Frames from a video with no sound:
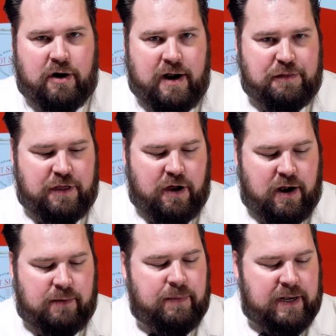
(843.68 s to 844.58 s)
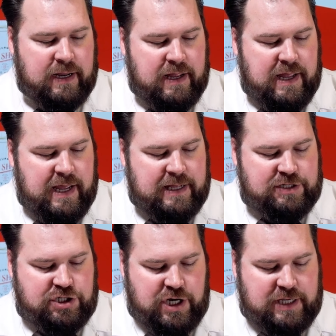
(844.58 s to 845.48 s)
or anything on it, but
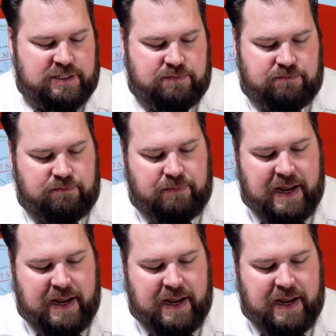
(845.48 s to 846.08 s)
it's just